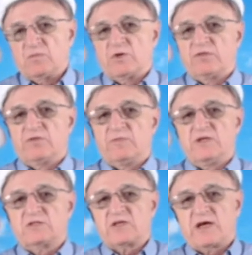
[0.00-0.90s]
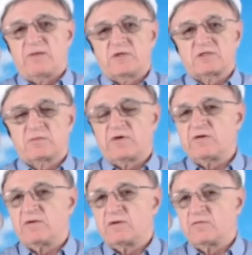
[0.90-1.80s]
But in the meantime, it's a
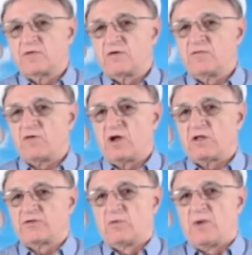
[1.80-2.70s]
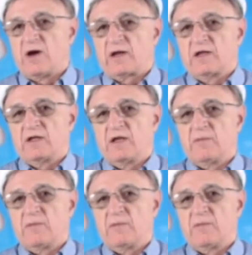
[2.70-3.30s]
very, very volatile market.